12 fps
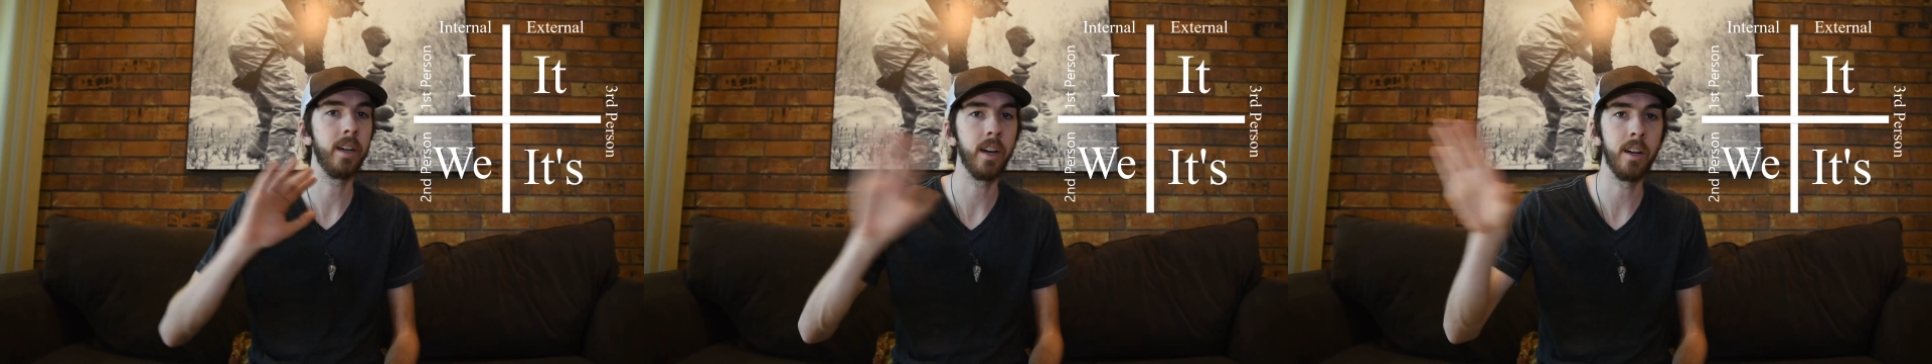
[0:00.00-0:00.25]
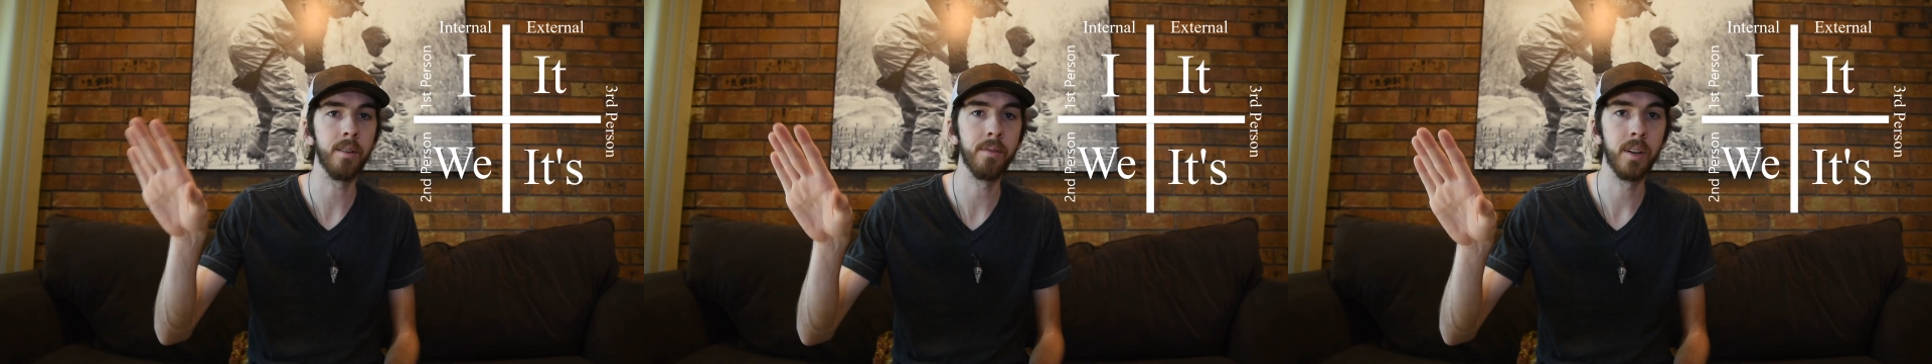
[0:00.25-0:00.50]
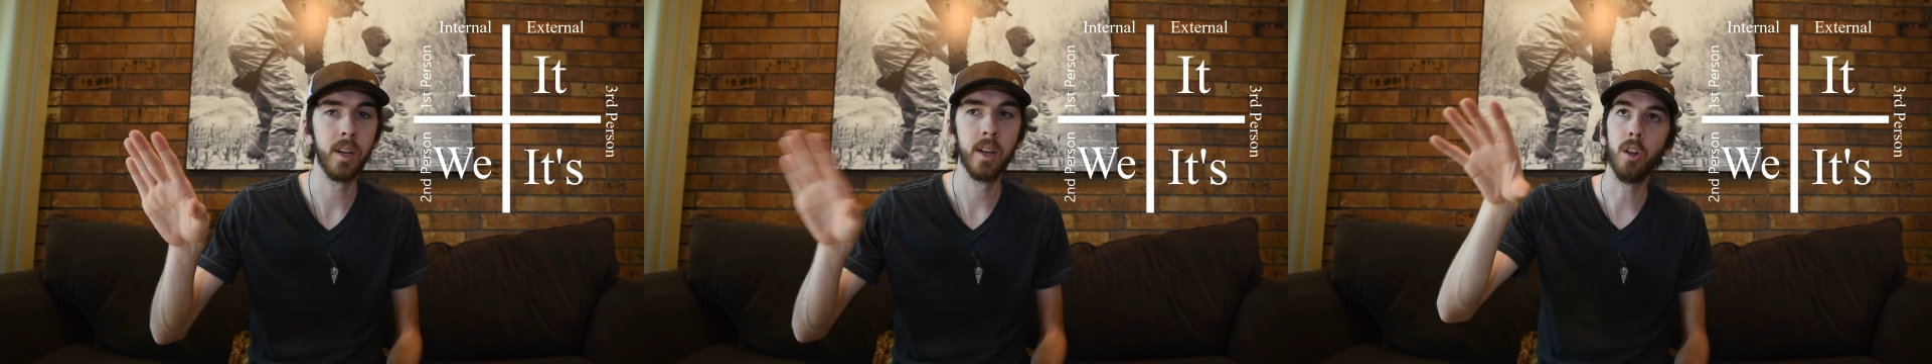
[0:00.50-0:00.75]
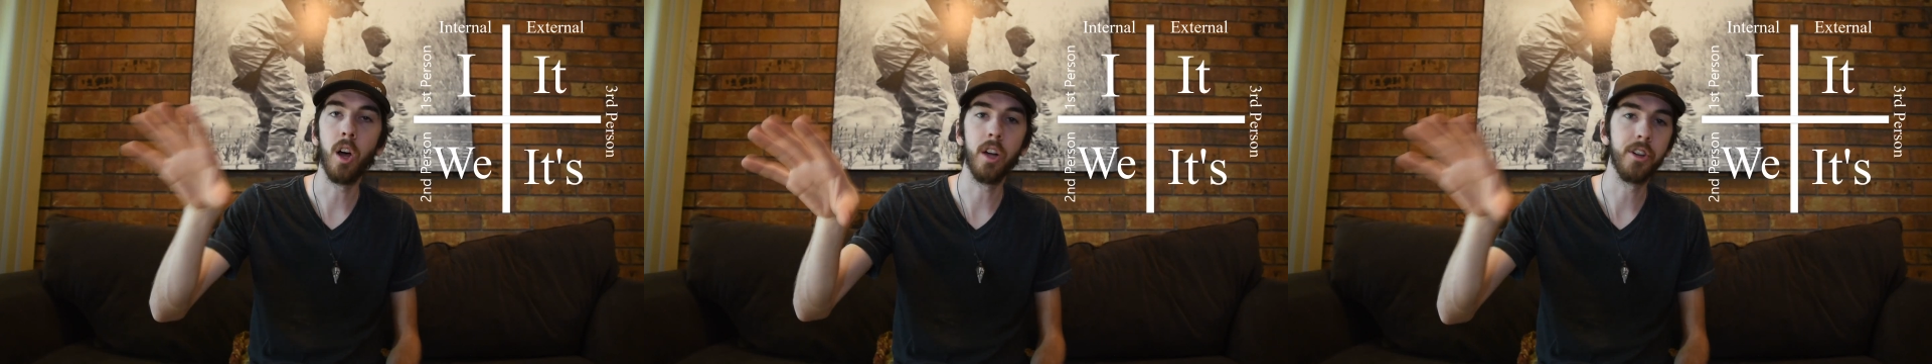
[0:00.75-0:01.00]
kind of
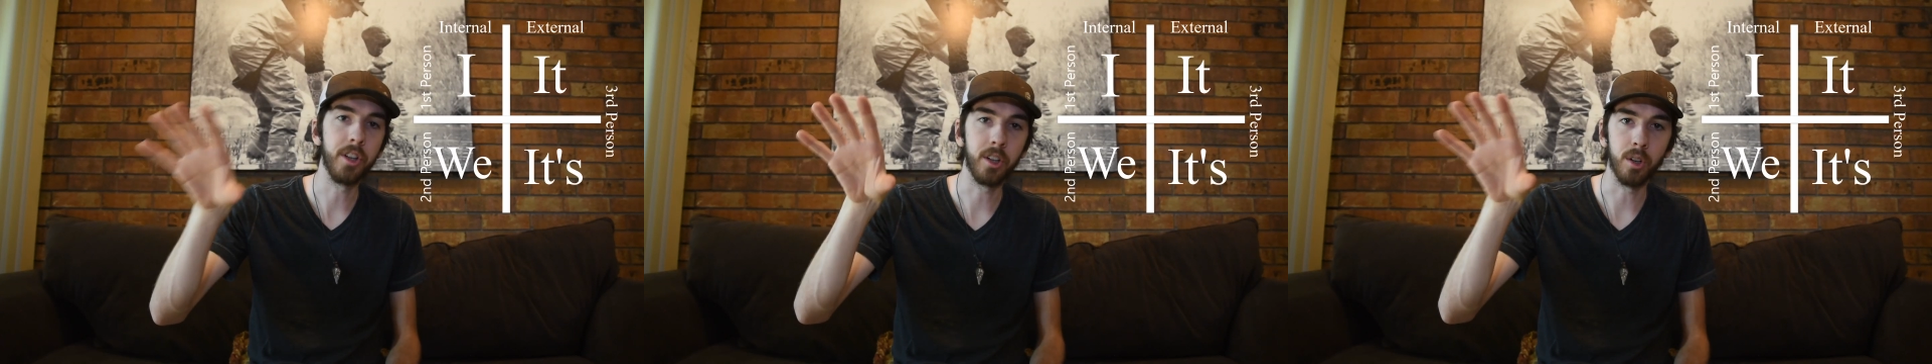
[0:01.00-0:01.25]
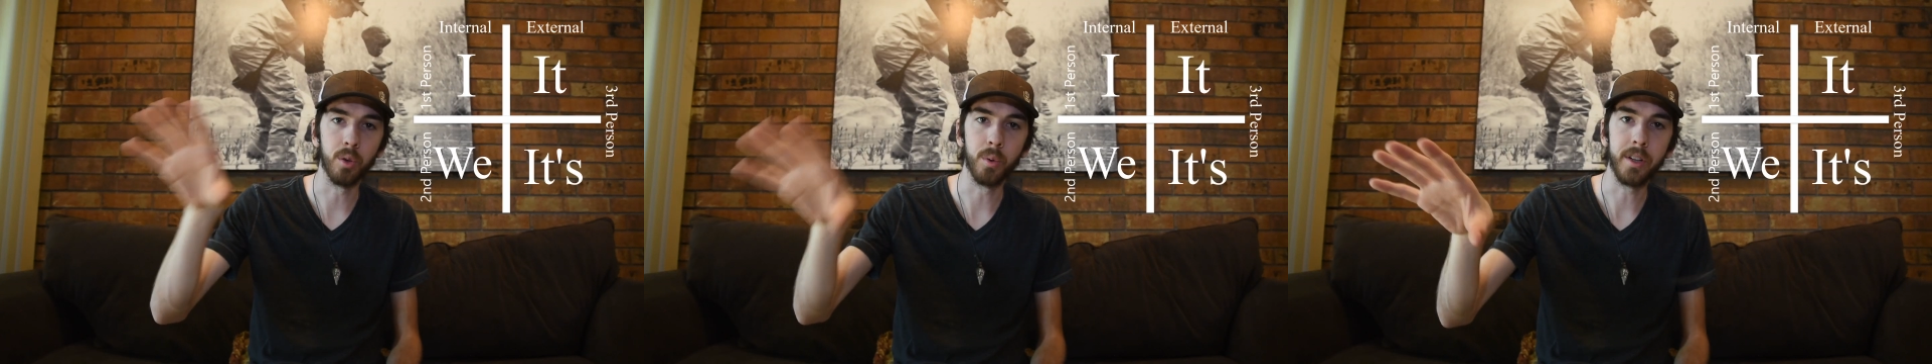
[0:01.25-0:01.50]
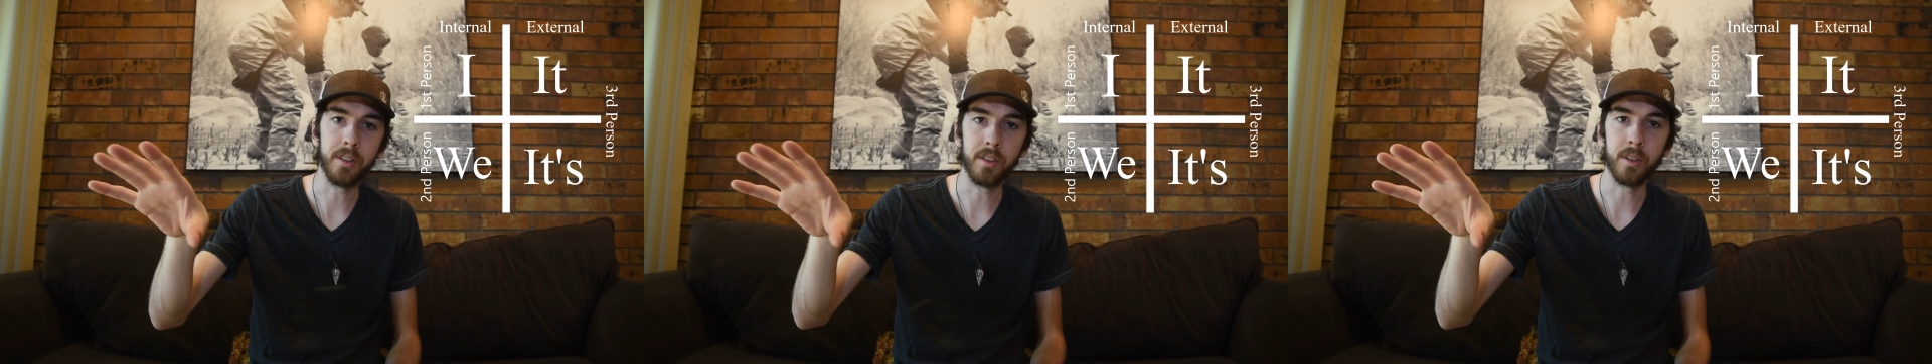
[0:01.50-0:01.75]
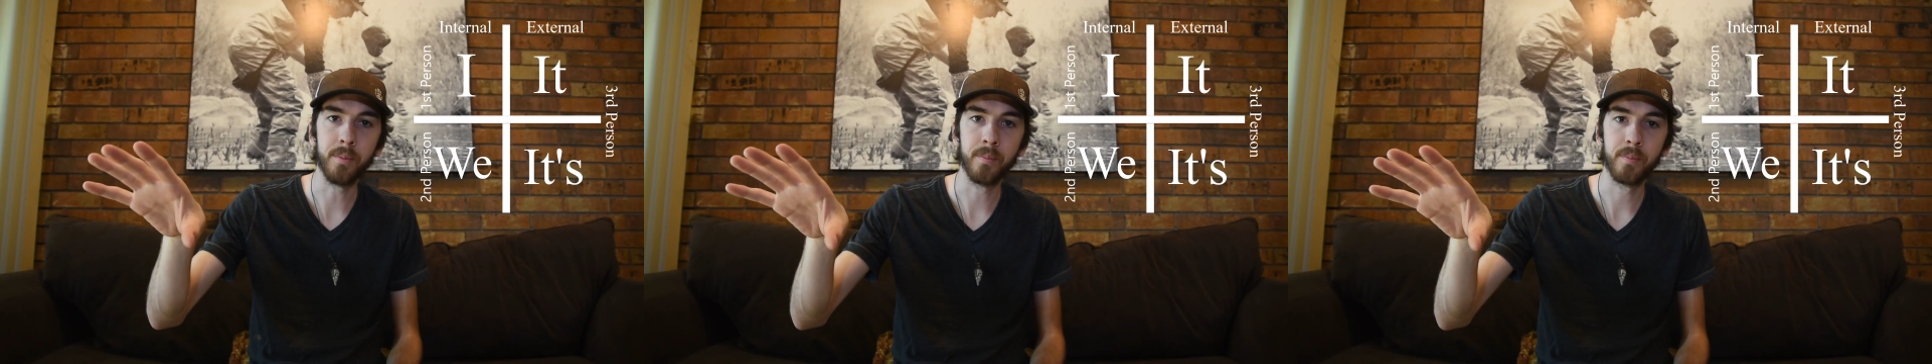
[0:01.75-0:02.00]
logic or
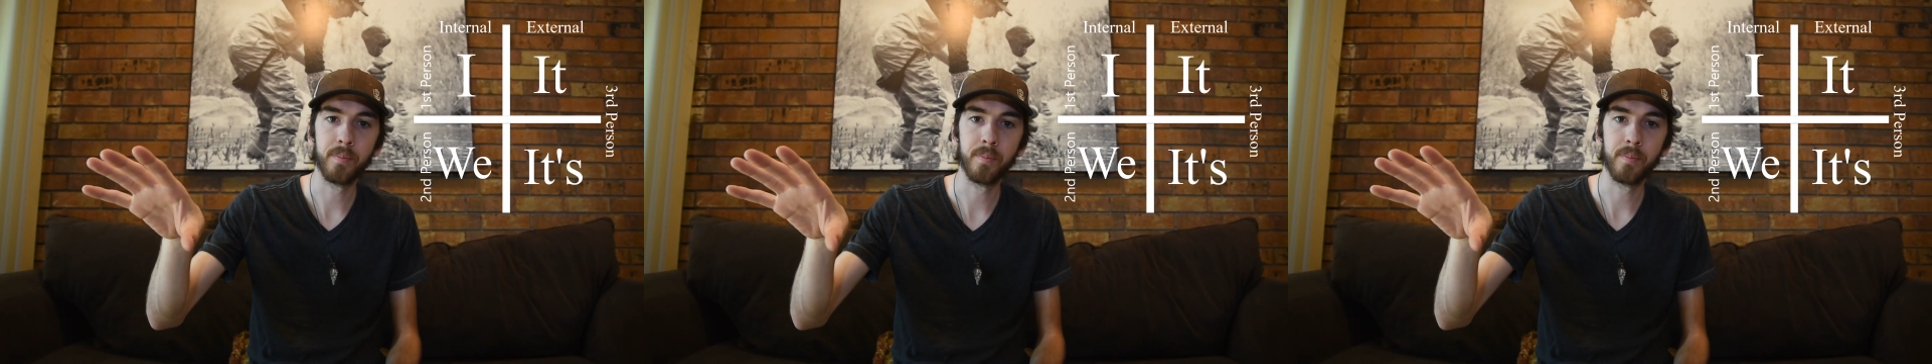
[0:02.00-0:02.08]
reason.